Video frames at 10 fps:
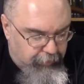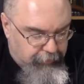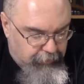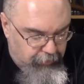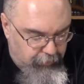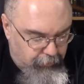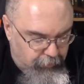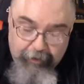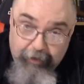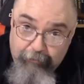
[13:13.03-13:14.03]
So
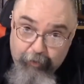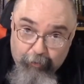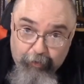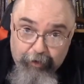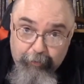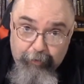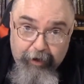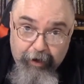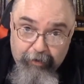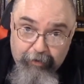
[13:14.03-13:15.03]
if you're rolling up your
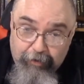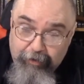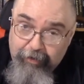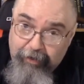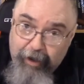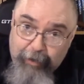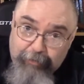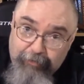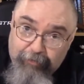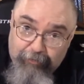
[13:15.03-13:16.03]
character and you get the
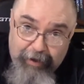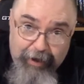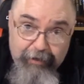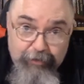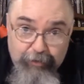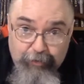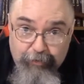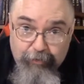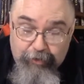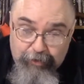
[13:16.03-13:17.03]
option for vac suit,
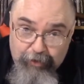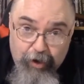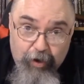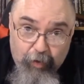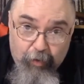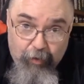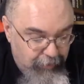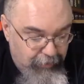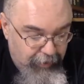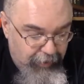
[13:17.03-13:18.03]
just know
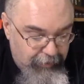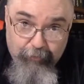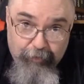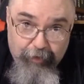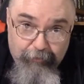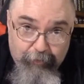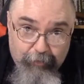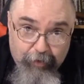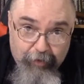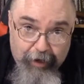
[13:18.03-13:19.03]
that if you
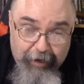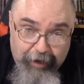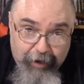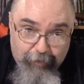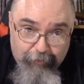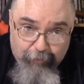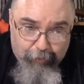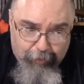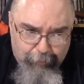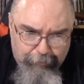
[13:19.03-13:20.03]
turn that down for